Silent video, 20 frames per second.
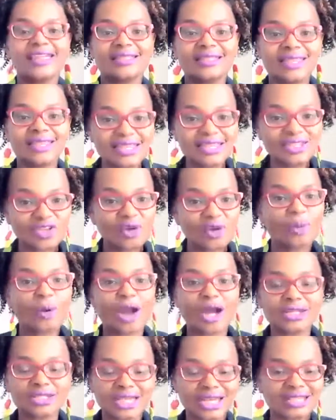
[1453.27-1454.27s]
These are
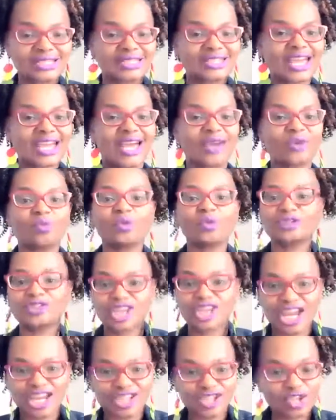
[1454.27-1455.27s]
projects that will
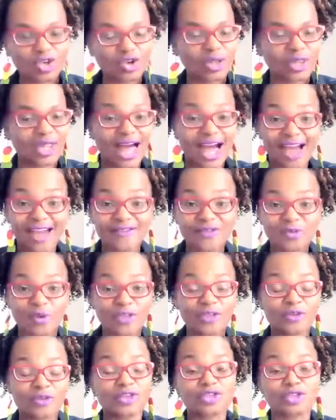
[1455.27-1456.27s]
change your life,
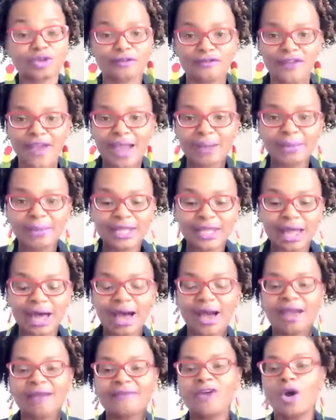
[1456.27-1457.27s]
whether it's your family
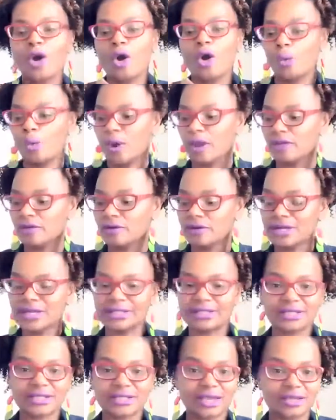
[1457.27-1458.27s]
life, whether
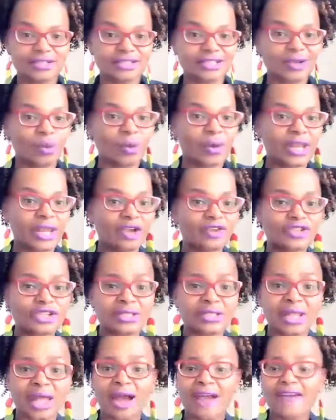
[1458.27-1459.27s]
it's someone
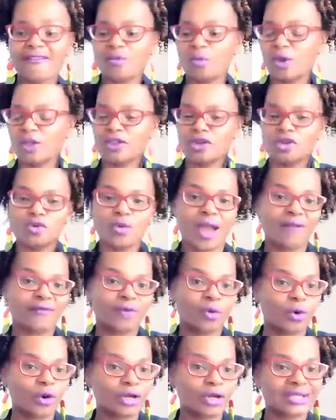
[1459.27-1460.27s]
else's life, whether you have an
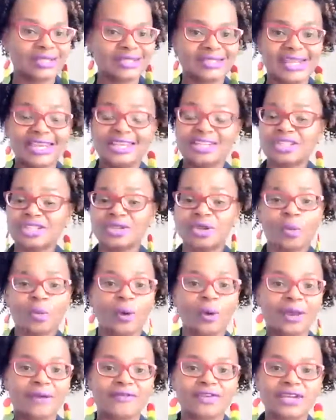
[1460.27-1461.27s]
organization or
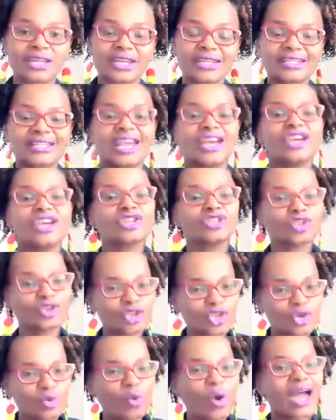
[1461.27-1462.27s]
whatever it is. So
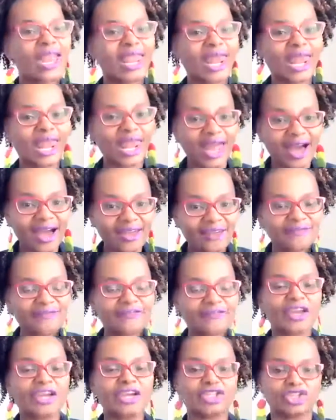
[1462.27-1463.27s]
you want
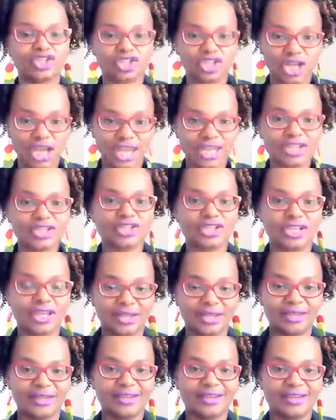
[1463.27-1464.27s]

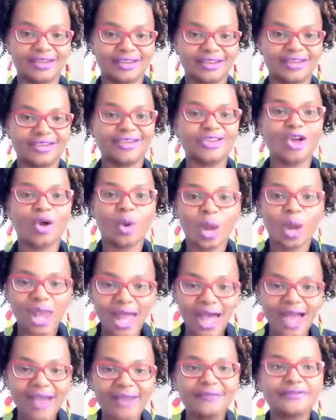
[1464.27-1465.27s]
life-changing,
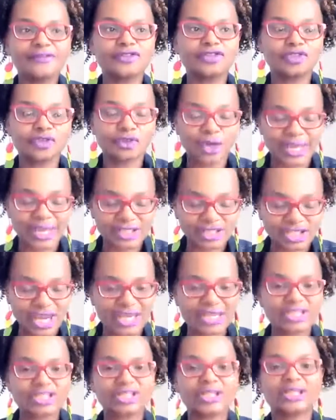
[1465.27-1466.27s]

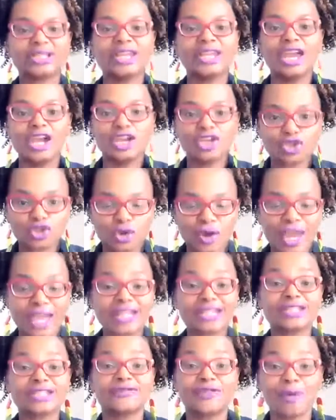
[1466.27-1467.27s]
life-changing,
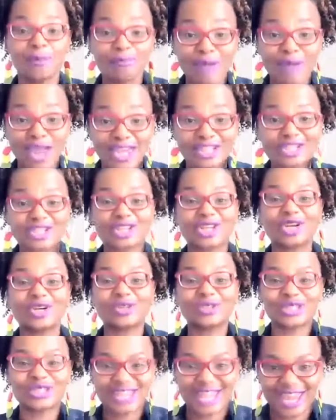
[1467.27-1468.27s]

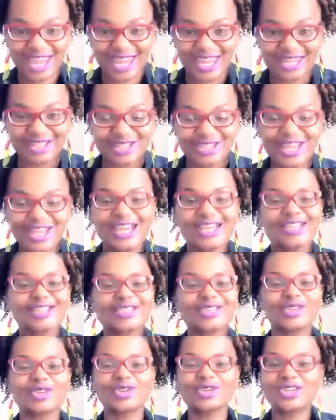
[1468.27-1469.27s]
transformational change.
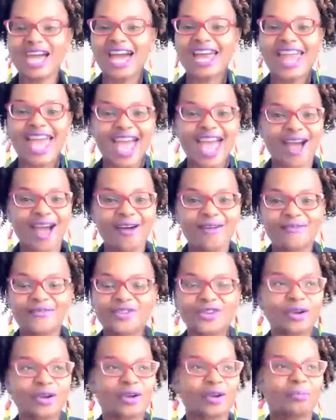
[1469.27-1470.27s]
So you're not
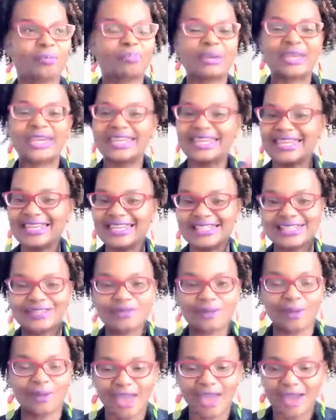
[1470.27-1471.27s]
after pennies
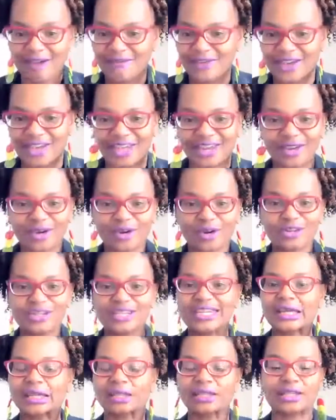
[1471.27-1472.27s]
from heaven or a
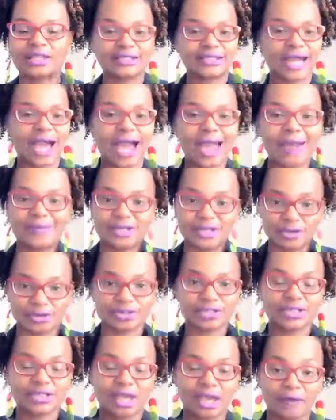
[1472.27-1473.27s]
nickel and diming
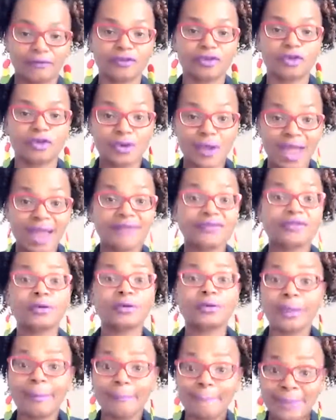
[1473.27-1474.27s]
yourself. You're
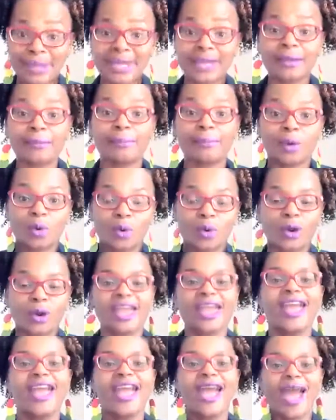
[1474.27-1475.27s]
after the big
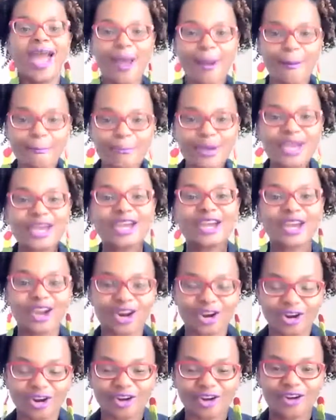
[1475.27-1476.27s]
boy and big
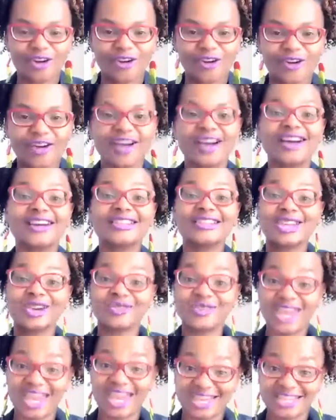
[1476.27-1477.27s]
girl
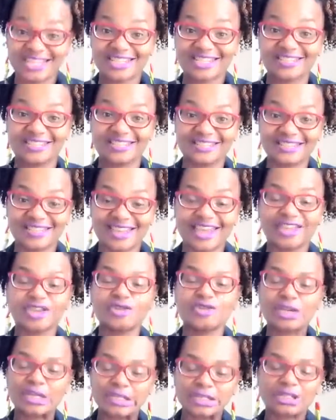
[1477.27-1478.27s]
donations, and
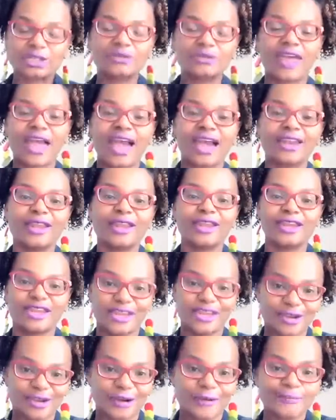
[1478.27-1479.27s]
you can do that
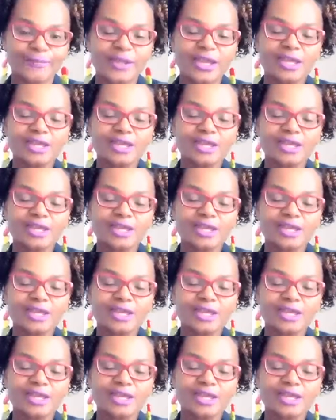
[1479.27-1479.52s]
here.